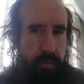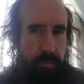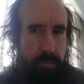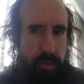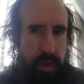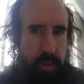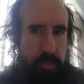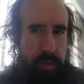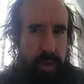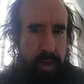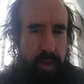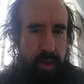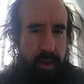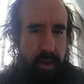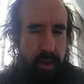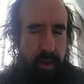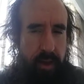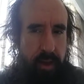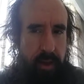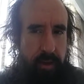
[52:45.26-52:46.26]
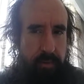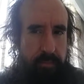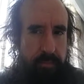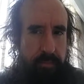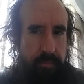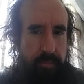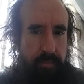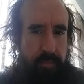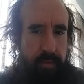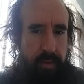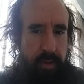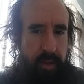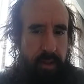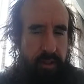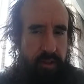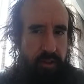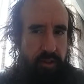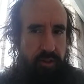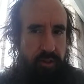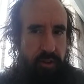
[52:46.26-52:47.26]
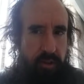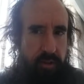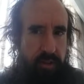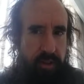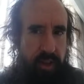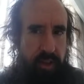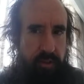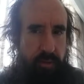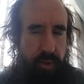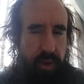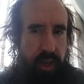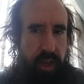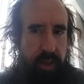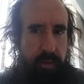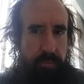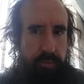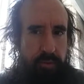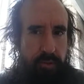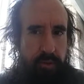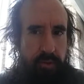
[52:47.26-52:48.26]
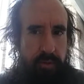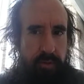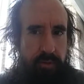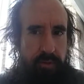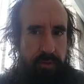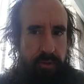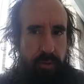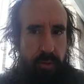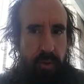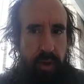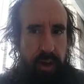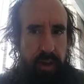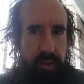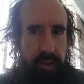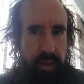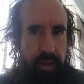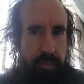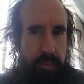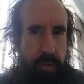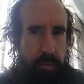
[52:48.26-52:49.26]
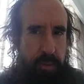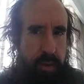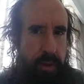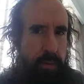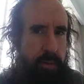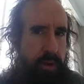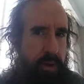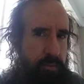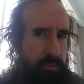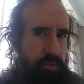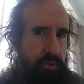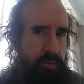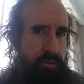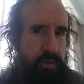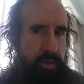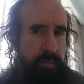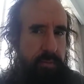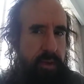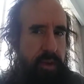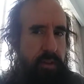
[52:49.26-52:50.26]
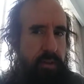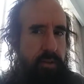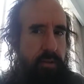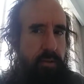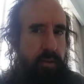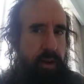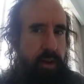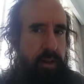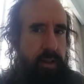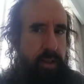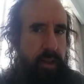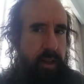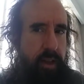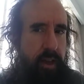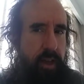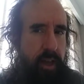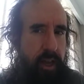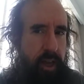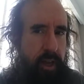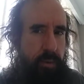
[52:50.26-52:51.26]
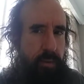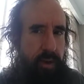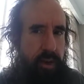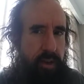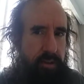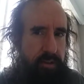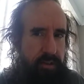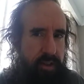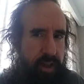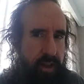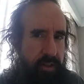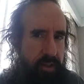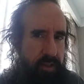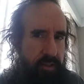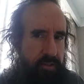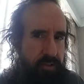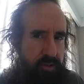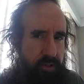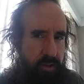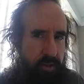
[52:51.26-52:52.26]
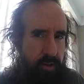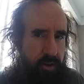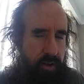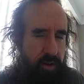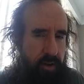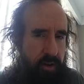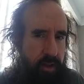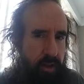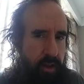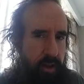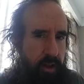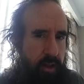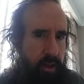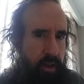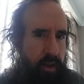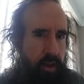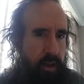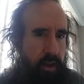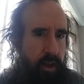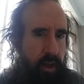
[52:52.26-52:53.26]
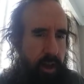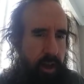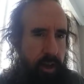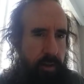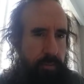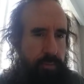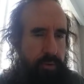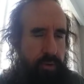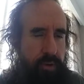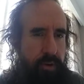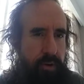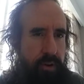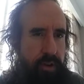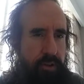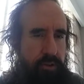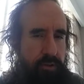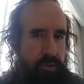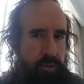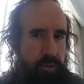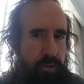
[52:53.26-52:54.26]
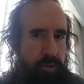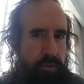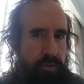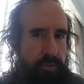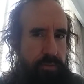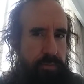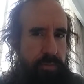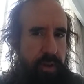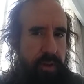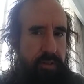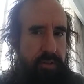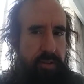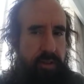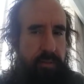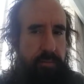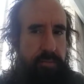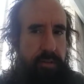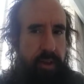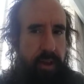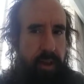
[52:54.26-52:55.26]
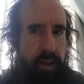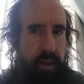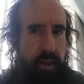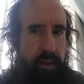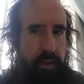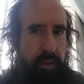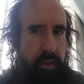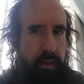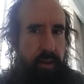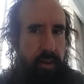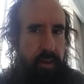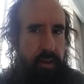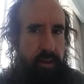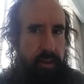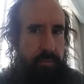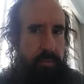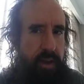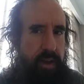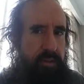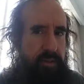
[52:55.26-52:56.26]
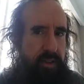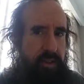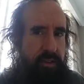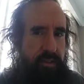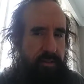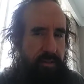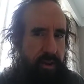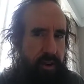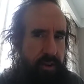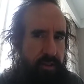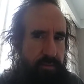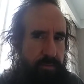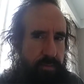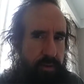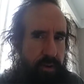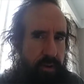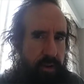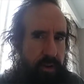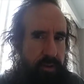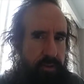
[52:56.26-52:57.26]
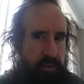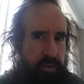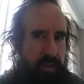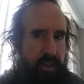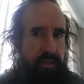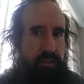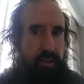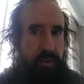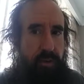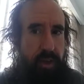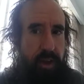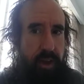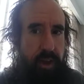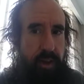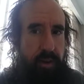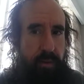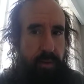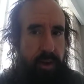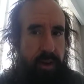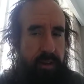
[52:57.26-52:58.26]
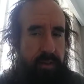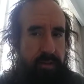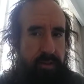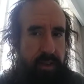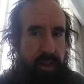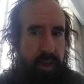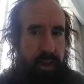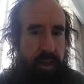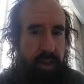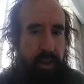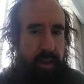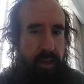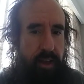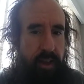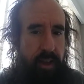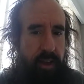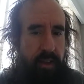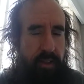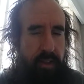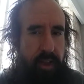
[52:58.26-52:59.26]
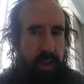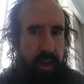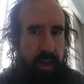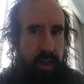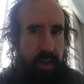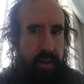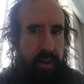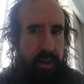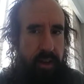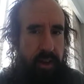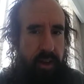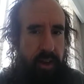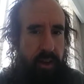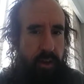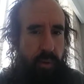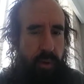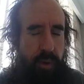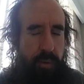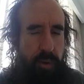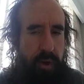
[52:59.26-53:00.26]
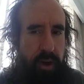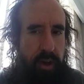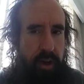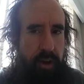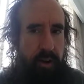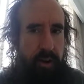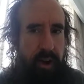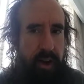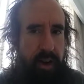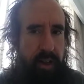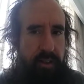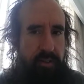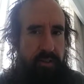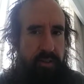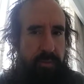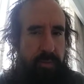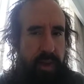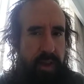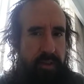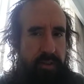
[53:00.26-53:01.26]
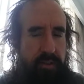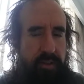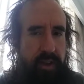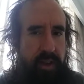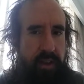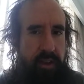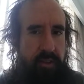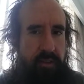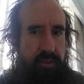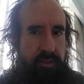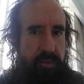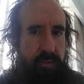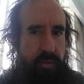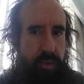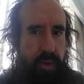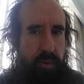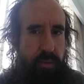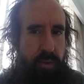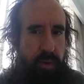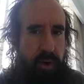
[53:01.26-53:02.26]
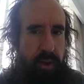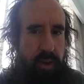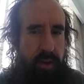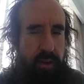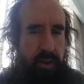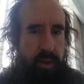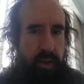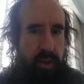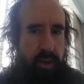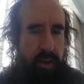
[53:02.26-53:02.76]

maybe there are certain things we can't prove directly, but maybe we can prove them indirectly. And we can say that certain a priori truths must obtain to make sense of our experience. And that's okay. We can say that we want our ideas to make sense. We want